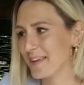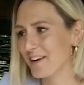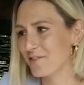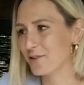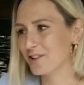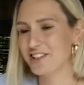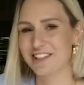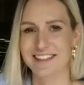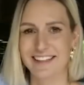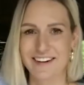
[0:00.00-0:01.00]

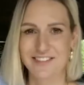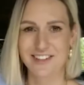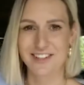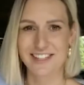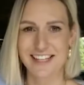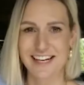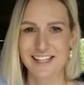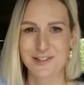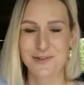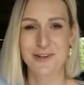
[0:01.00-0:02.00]
unfortunately, every doctor that I
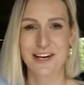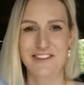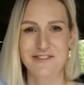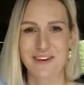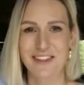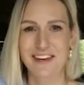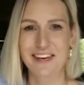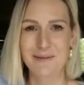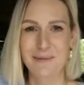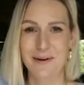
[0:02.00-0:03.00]
saw gave me the
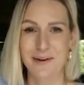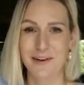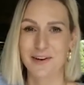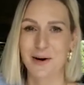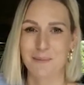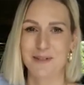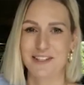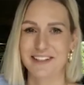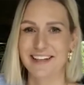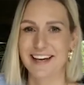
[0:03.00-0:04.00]
chemo option